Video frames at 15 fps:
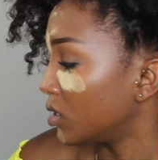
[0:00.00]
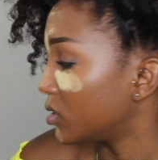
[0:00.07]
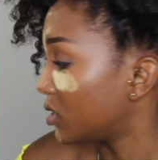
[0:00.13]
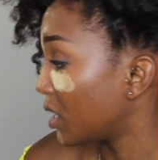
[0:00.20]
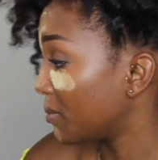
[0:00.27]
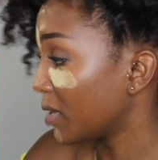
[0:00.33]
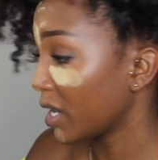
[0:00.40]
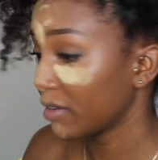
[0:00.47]

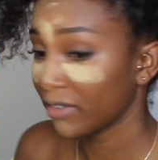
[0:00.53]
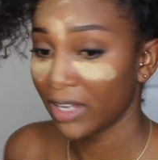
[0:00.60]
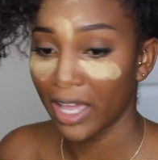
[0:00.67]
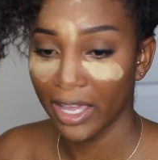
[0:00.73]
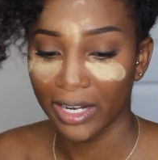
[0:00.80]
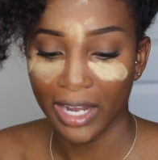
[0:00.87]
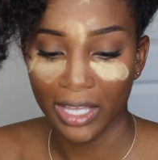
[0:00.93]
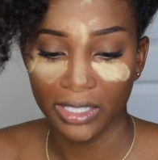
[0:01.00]
So I'm not even
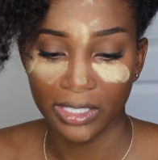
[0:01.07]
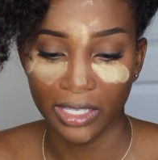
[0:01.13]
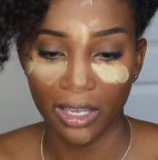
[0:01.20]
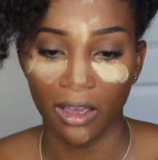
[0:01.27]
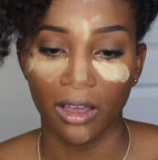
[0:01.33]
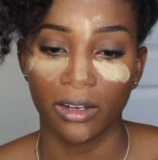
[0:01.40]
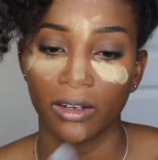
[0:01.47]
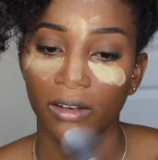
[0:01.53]
letting that sit
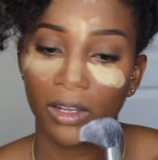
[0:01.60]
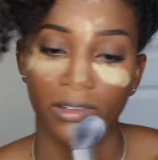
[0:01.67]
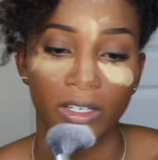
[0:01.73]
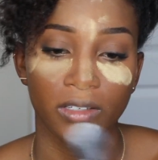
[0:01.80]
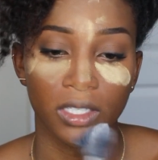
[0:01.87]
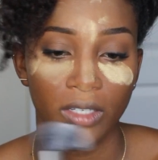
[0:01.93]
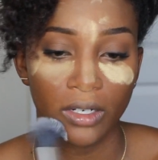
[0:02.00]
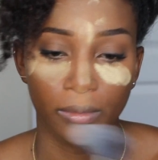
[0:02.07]
on, I'm
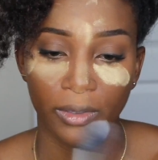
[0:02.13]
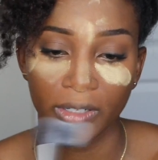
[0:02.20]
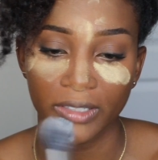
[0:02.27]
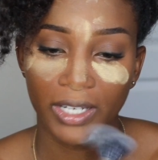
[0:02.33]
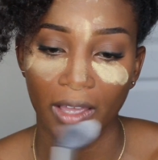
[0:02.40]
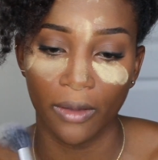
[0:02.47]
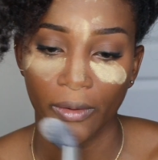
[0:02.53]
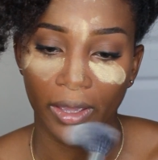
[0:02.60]
just gonna brush
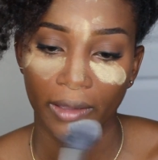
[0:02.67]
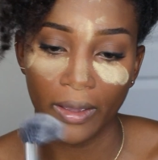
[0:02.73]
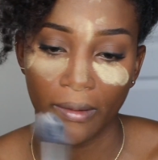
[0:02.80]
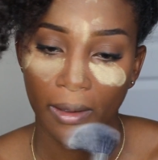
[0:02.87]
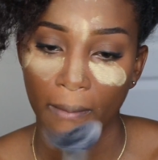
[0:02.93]
that away.